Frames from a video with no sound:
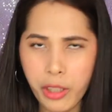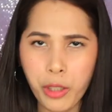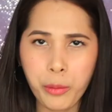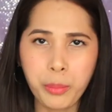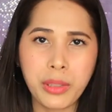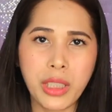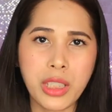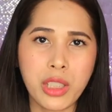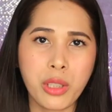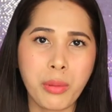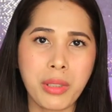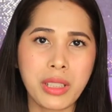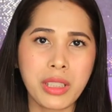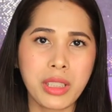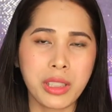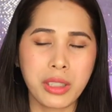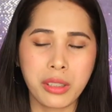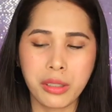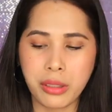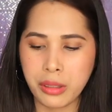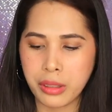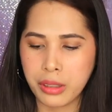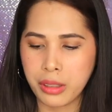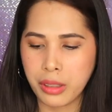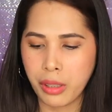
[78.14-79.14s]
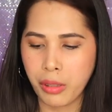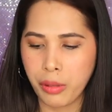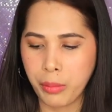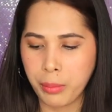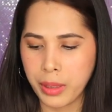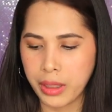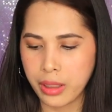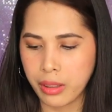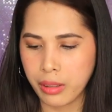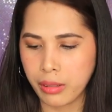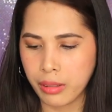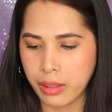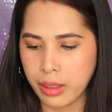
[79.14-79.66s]
hope this one is good though
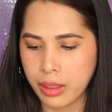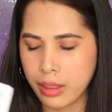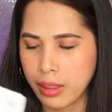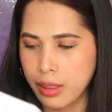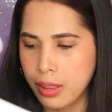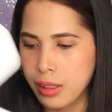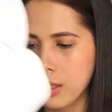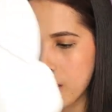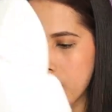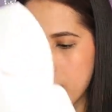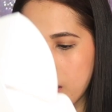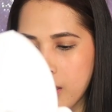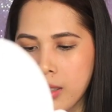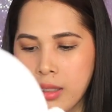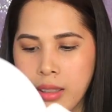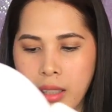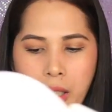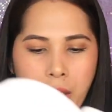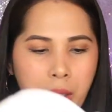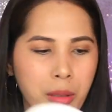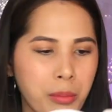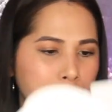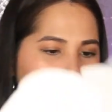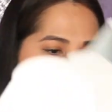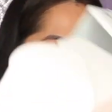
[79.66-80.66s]
because I'm